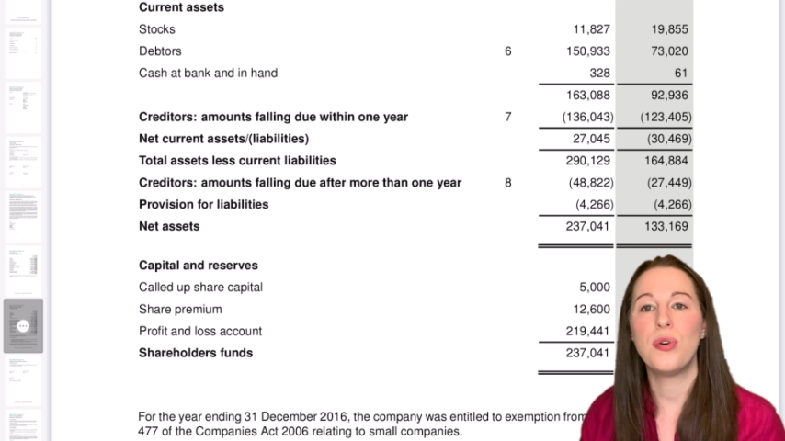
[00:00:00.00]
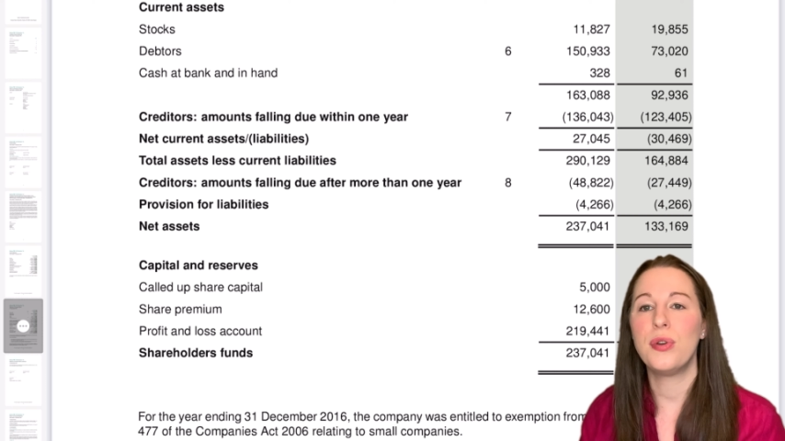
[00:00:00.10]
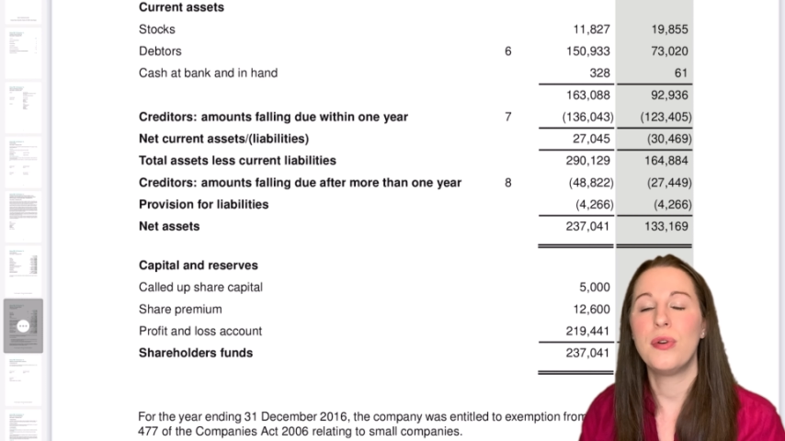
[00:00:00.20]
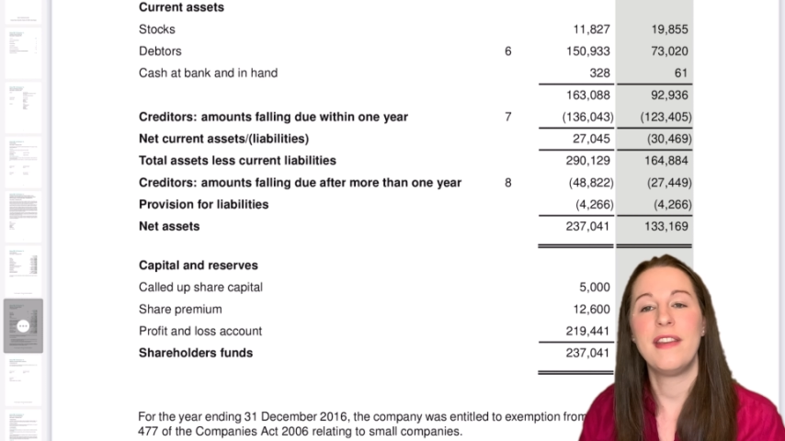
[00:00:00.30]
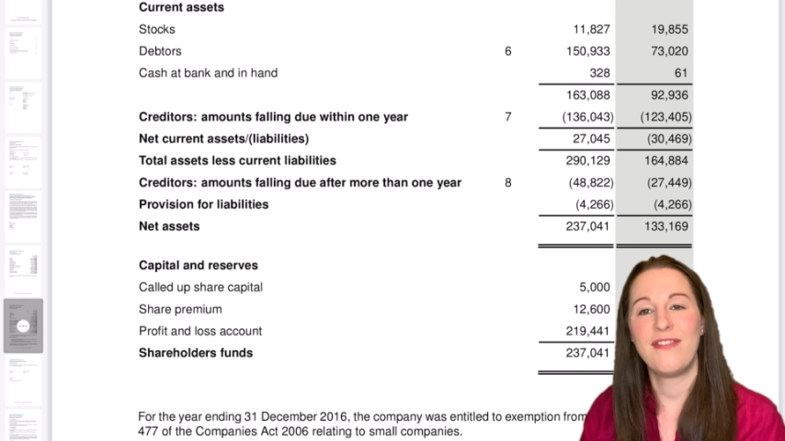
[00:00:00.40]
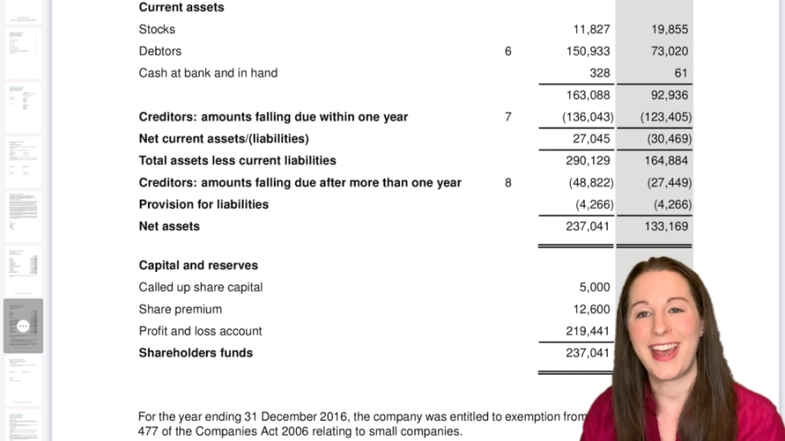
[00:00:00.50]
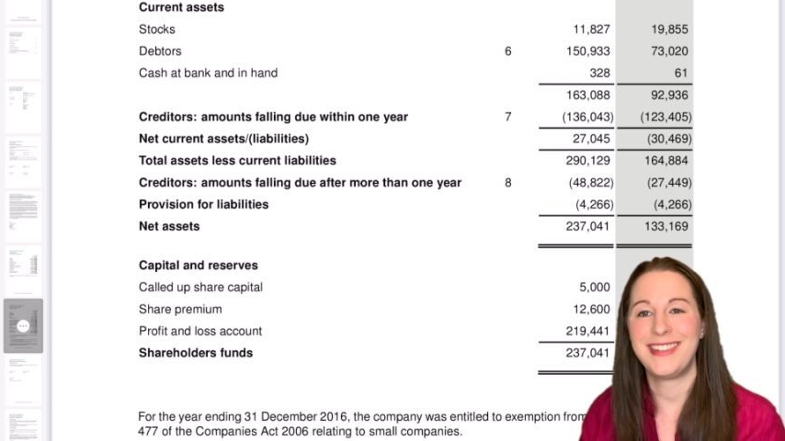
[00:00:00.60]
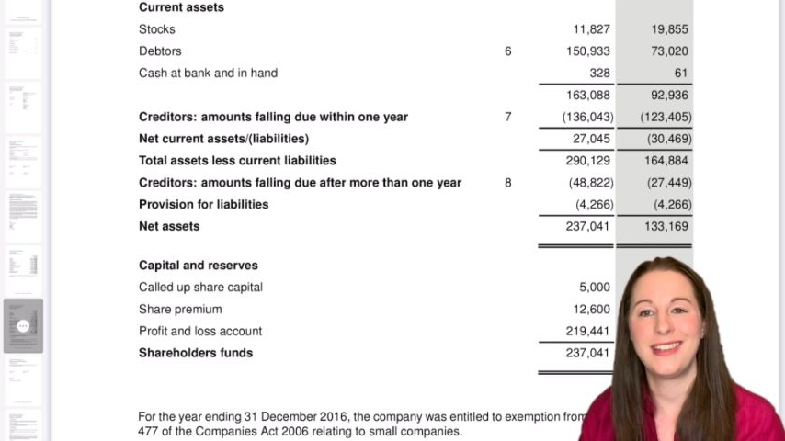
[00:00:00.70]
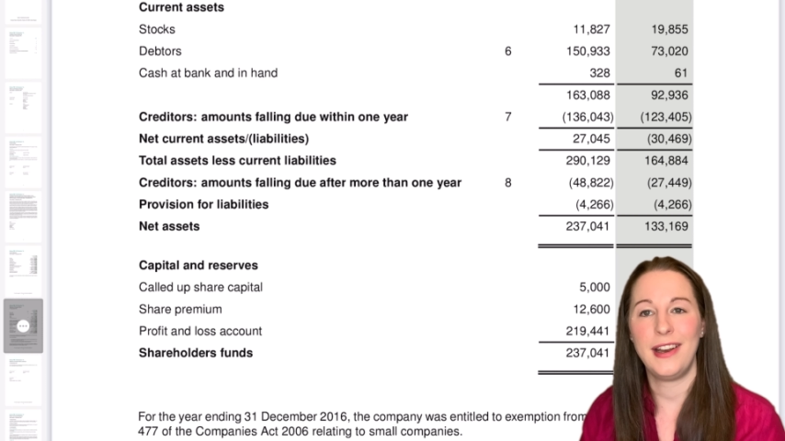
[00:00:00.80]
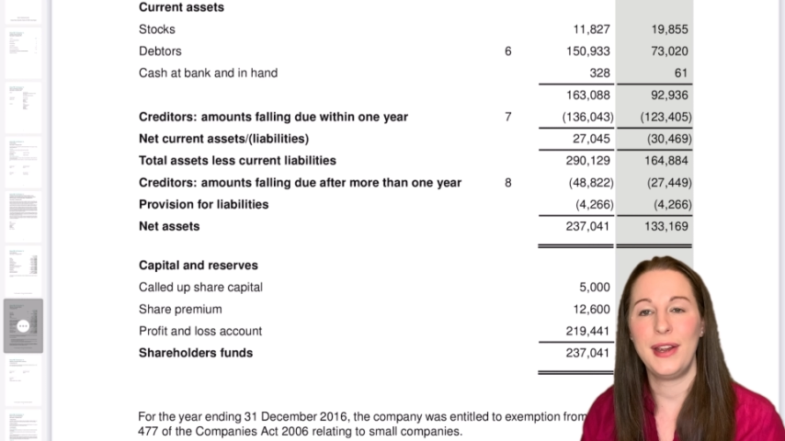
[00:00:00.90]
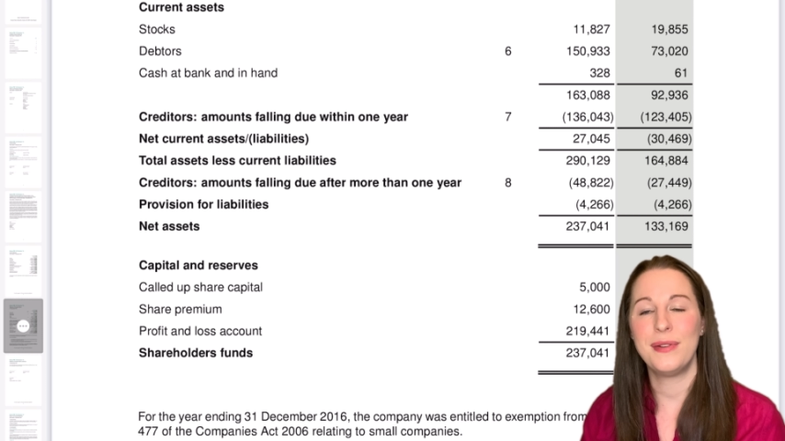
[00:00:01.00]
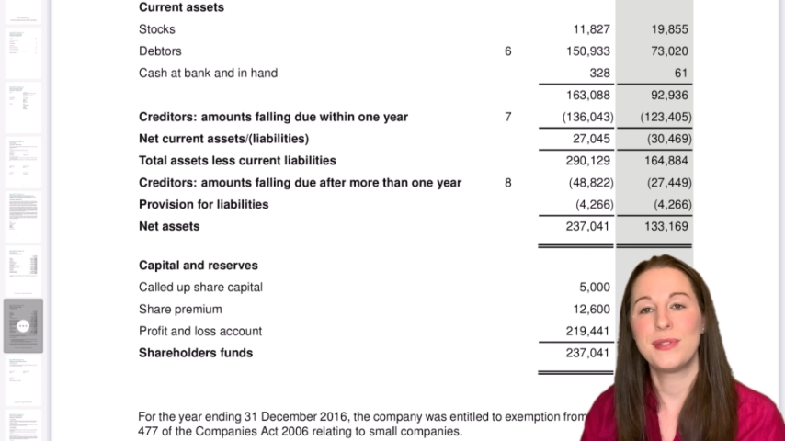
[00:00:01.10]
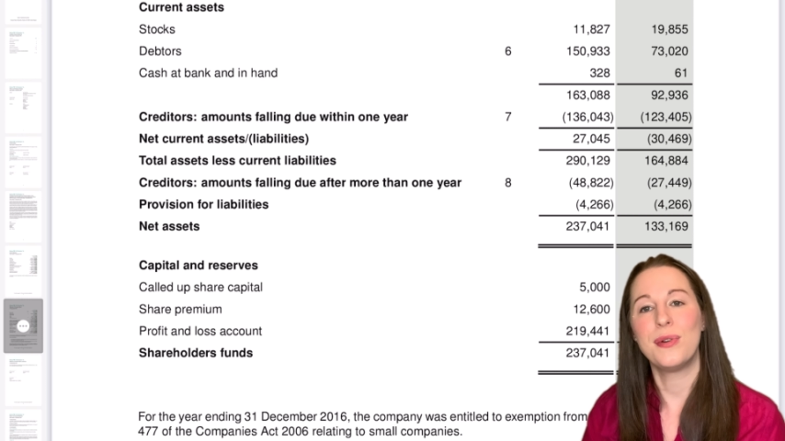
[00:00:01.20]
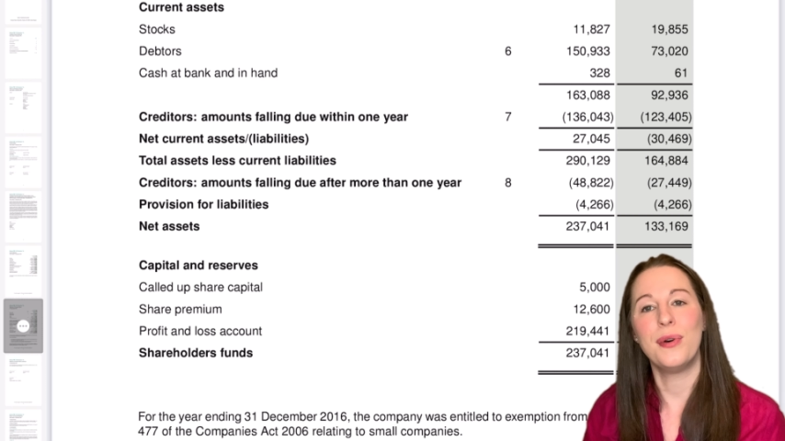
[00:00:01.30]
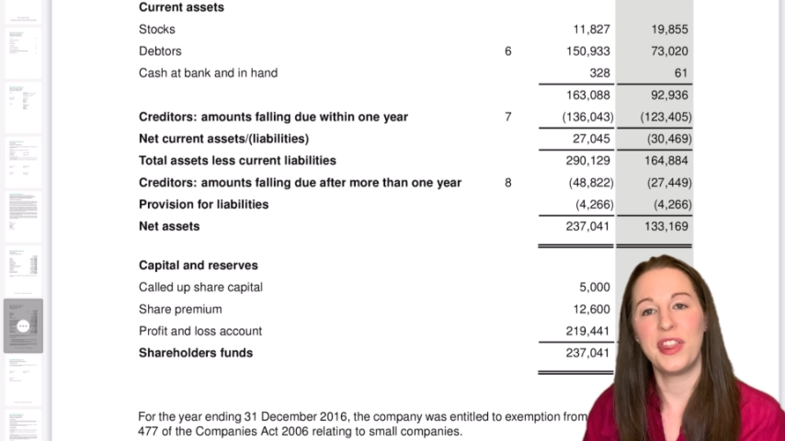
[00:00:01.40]
or your investor
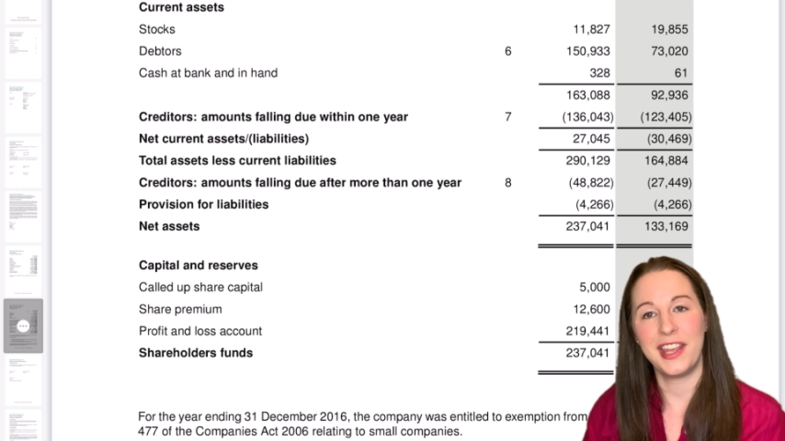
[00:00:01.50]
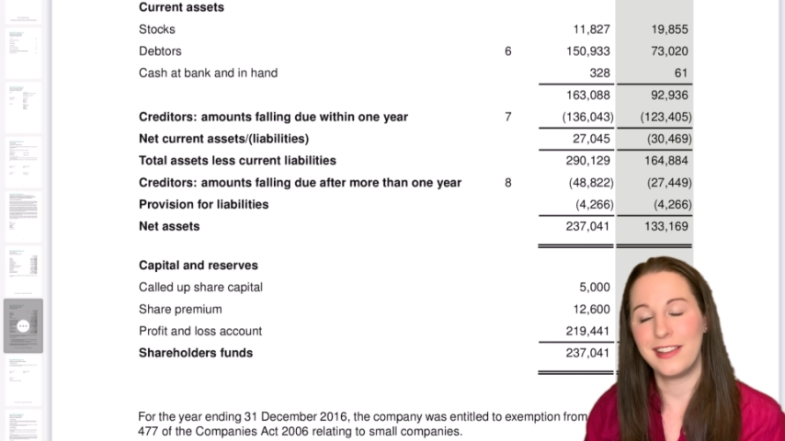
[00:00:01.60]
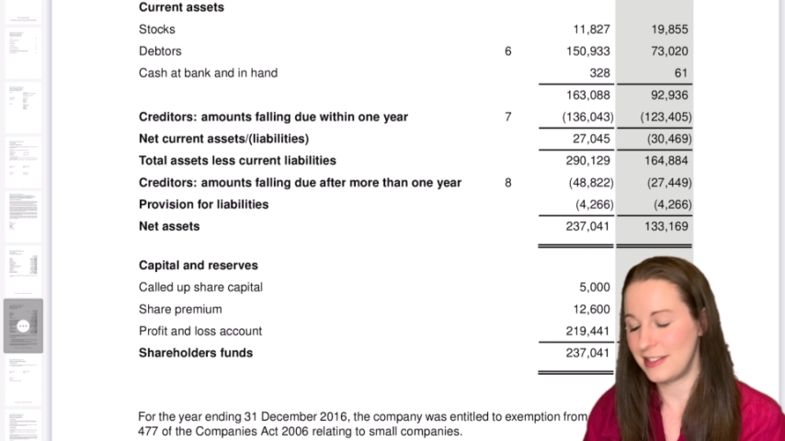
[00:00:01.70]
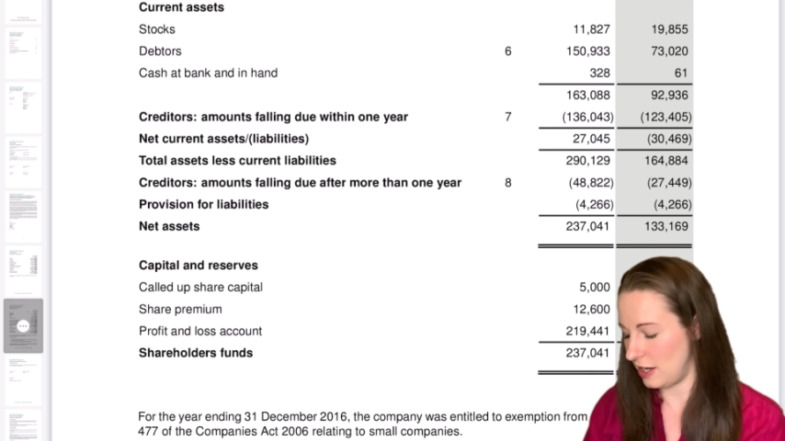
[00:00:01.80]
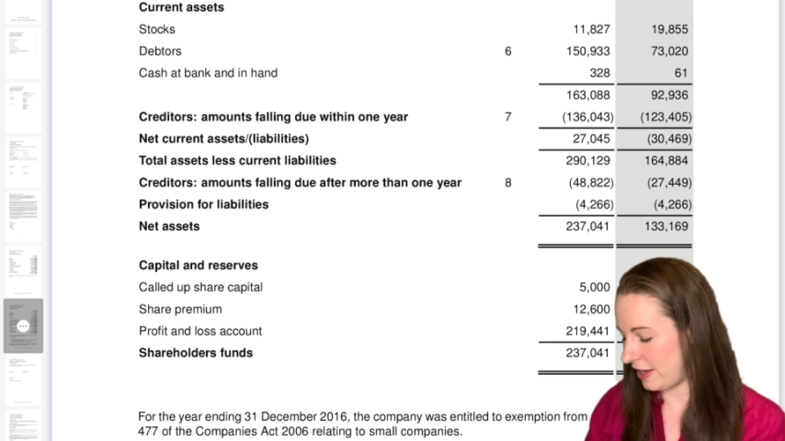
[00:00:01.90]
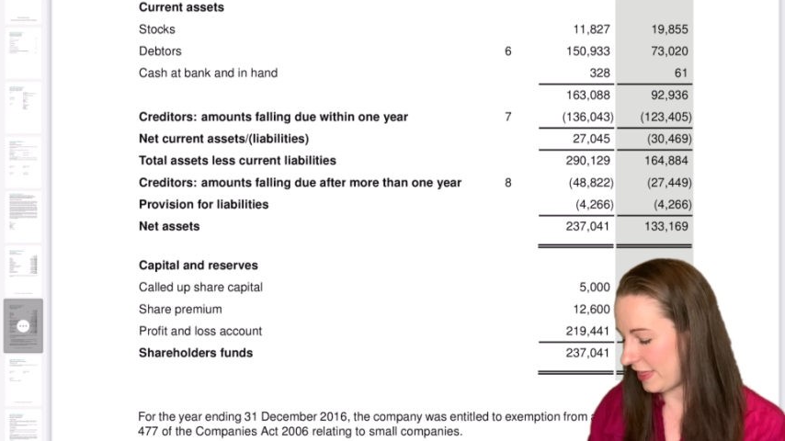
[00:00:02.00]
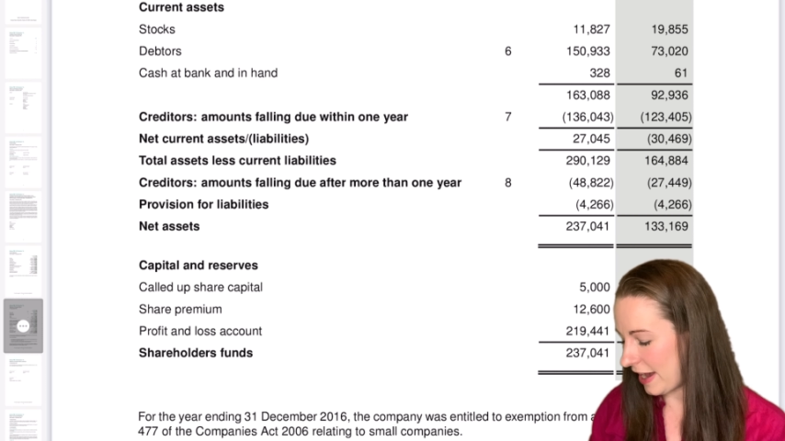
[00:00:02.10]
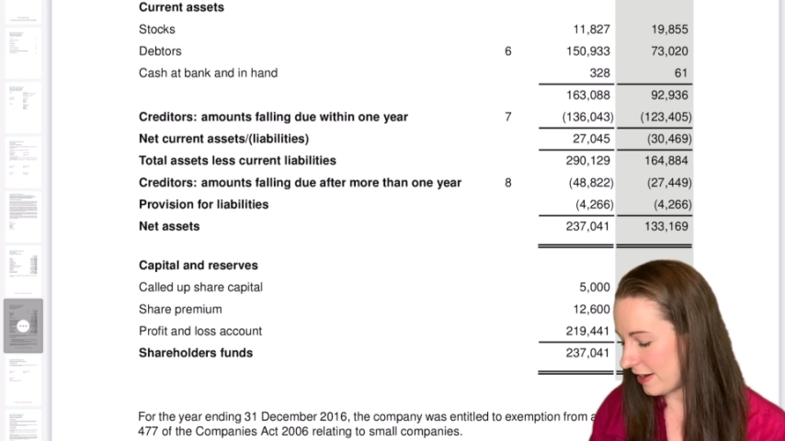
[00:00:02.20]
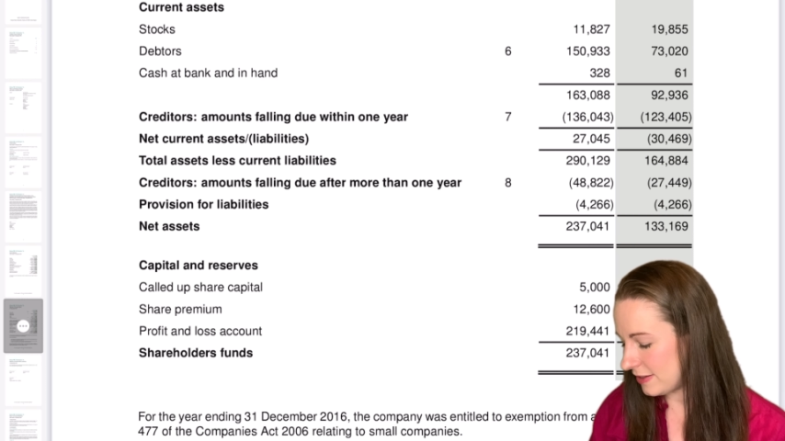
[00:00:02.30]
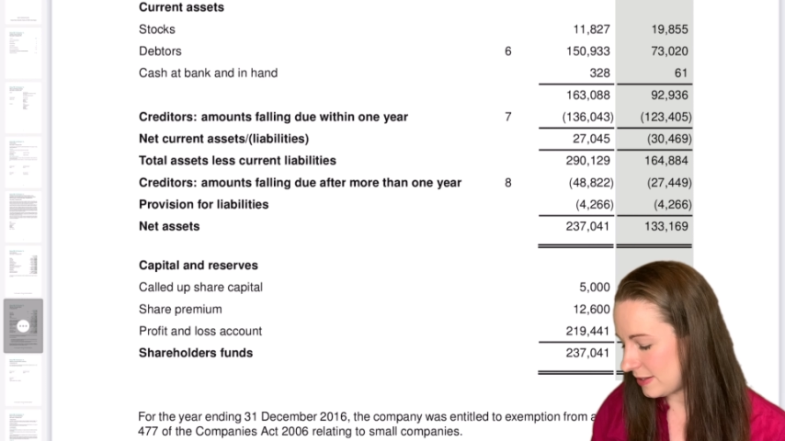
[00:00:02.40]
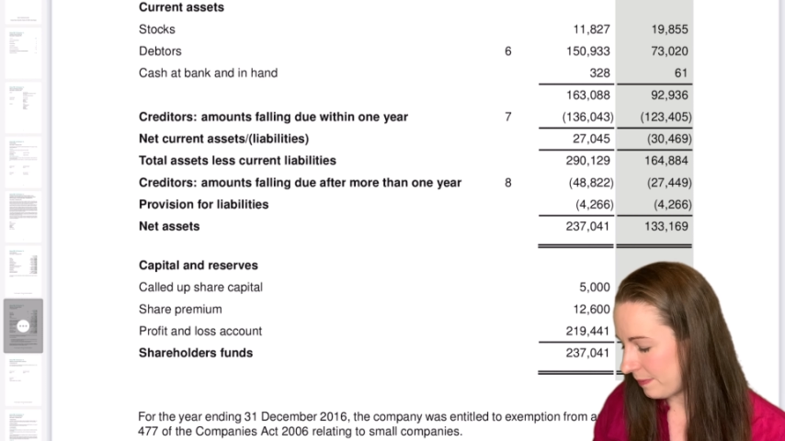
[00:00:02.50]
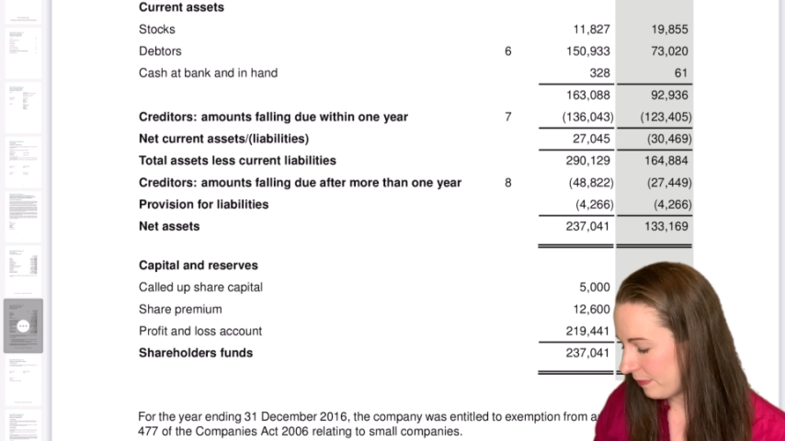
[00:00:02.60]
loans or things like that.